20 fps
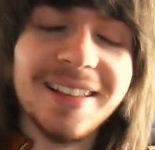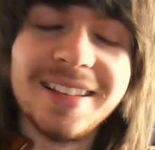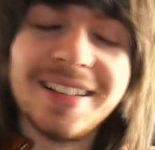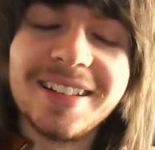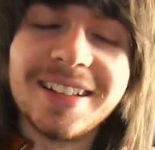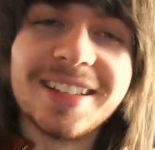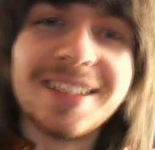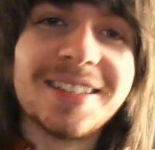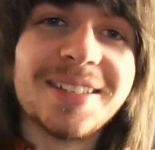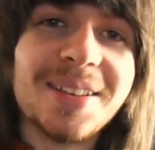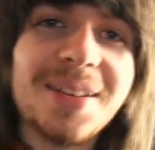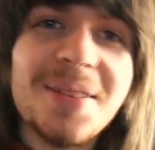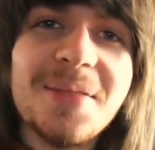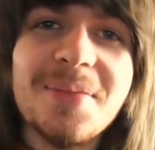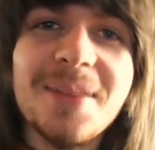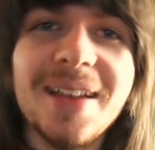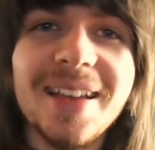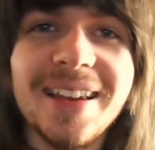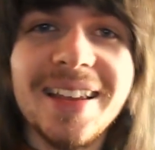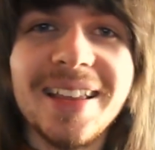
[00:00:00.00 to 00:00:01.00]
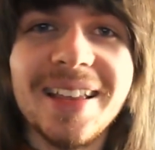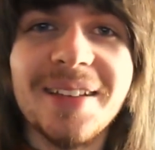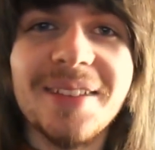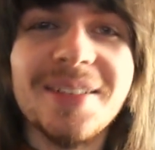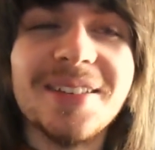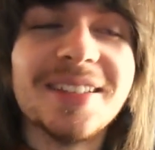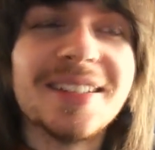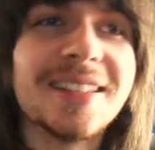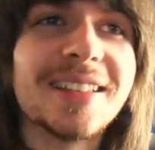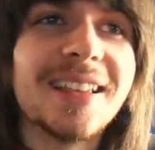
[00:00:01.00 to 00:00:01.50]
It's just too many.
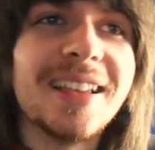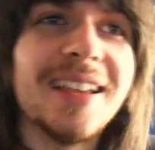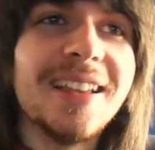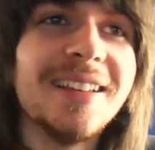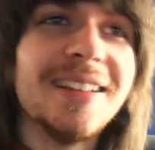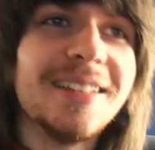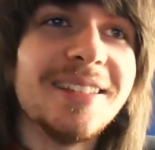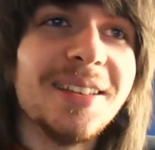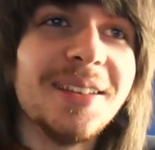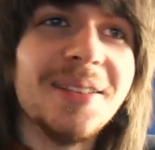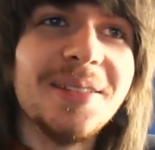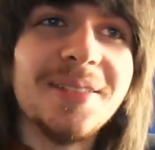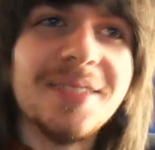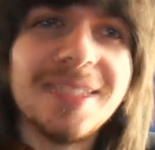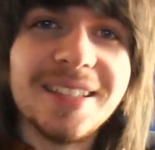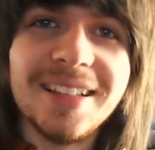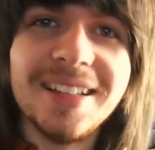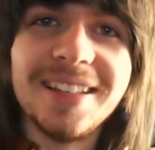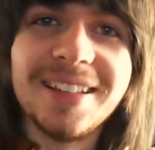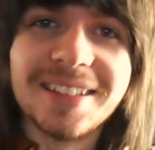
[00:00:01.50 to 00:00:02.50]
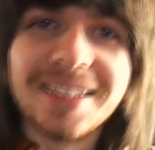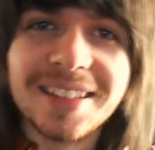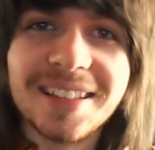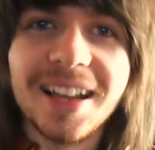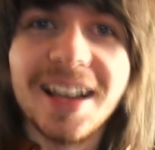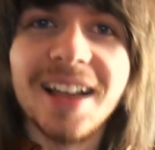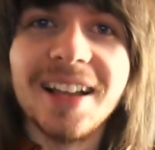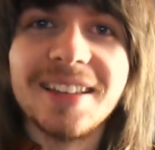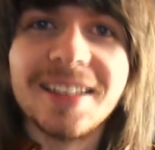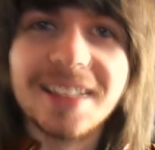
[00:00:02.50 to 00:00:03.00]
It was just getting too tedious
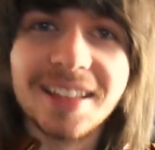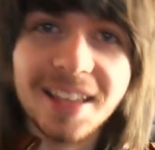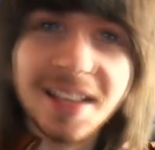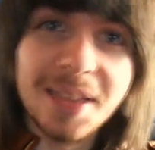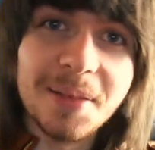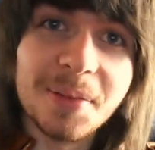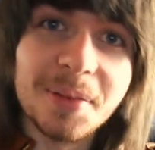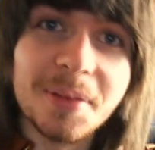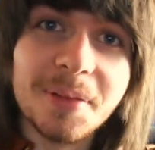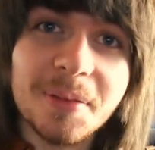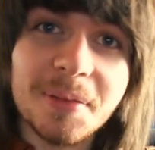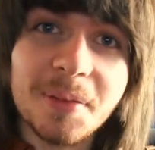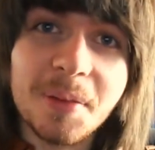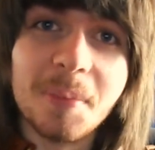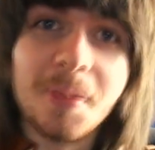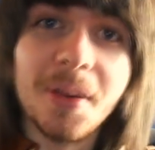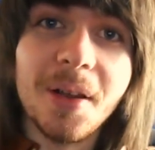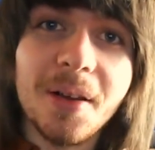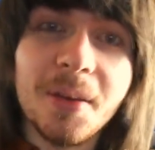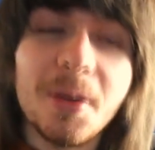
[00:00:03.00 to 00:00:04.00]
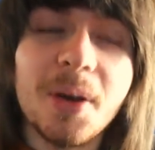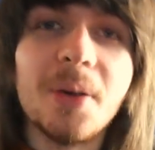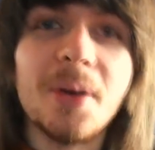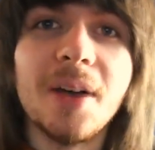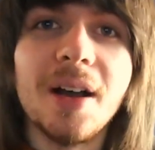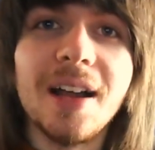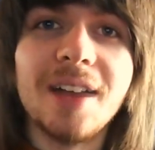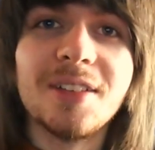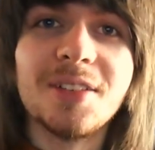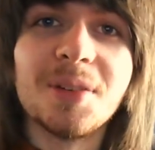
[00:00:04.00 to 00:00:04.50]
that I had to keep reply
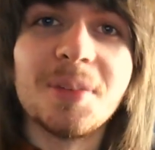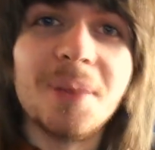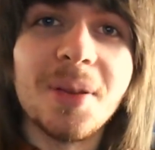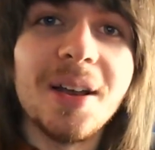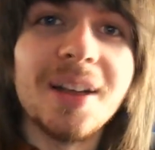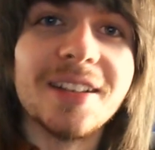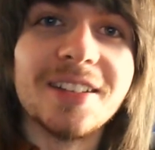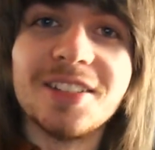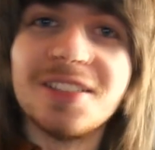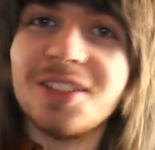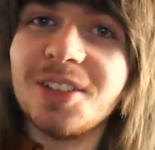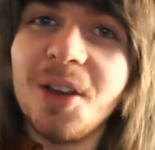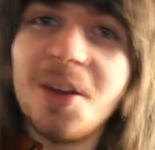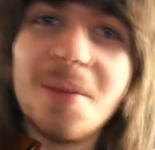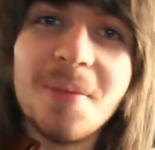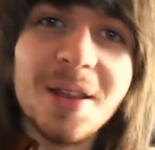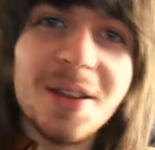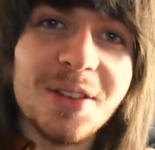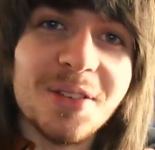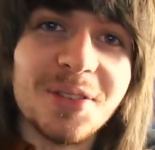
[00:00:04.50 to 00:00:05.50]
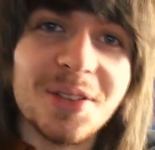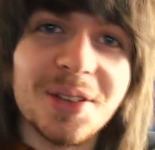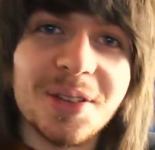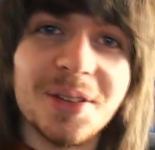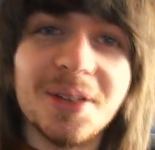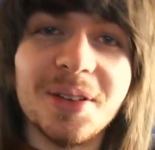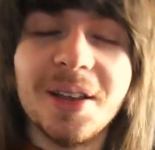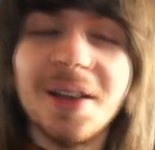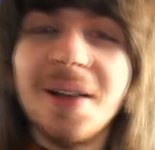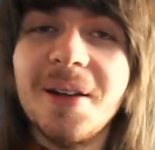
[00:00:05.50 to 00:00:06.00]
to so many of
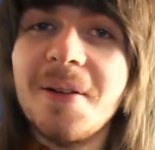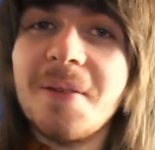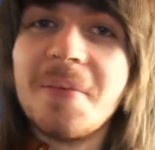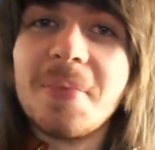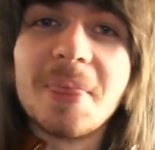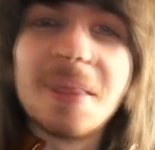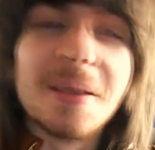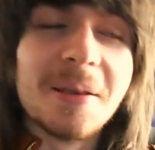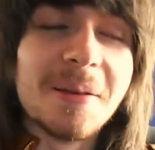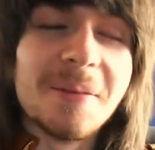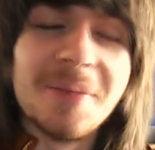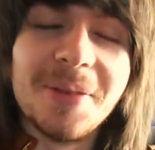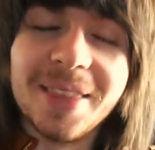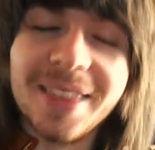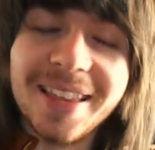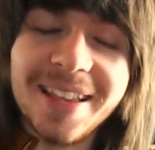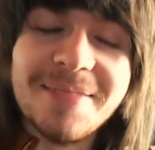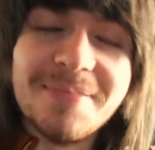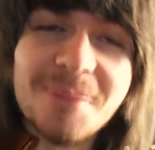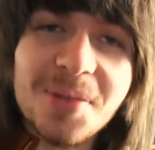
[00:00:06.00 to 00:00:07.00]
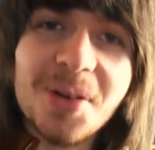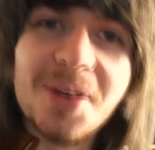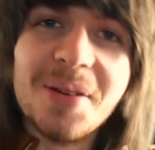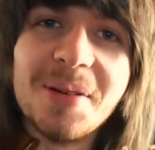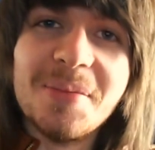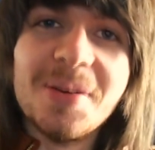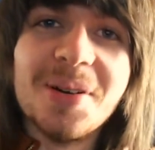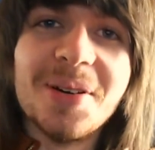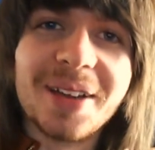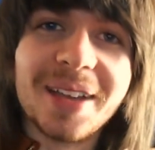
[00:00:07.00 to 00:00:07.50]
you. But then
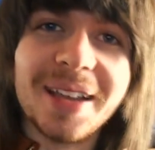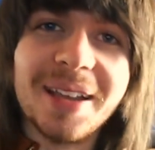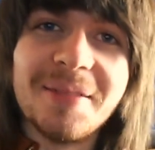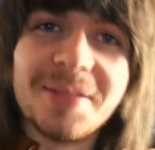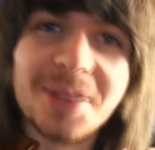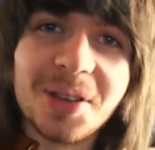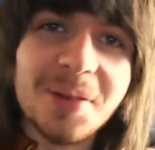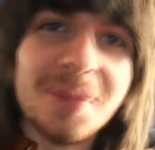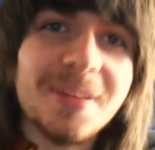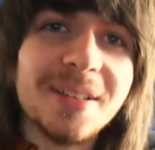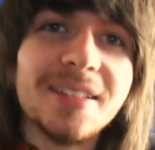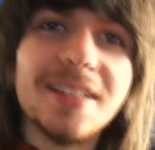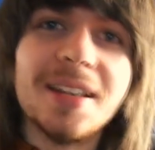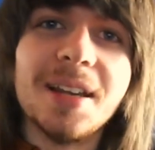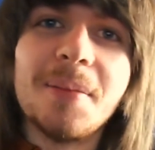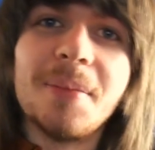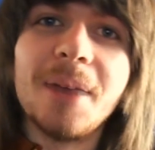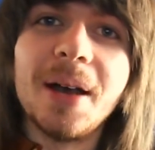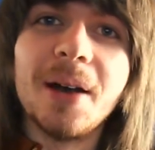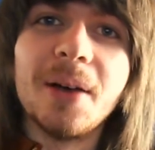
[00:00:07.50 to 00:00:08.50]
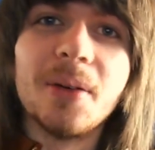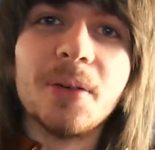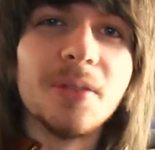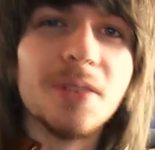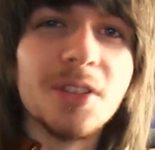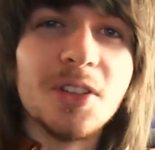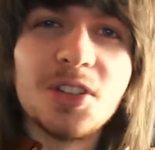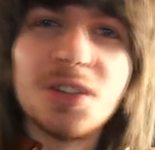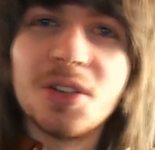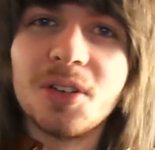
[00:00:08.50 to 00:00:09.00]
more and more kept commenting about
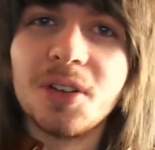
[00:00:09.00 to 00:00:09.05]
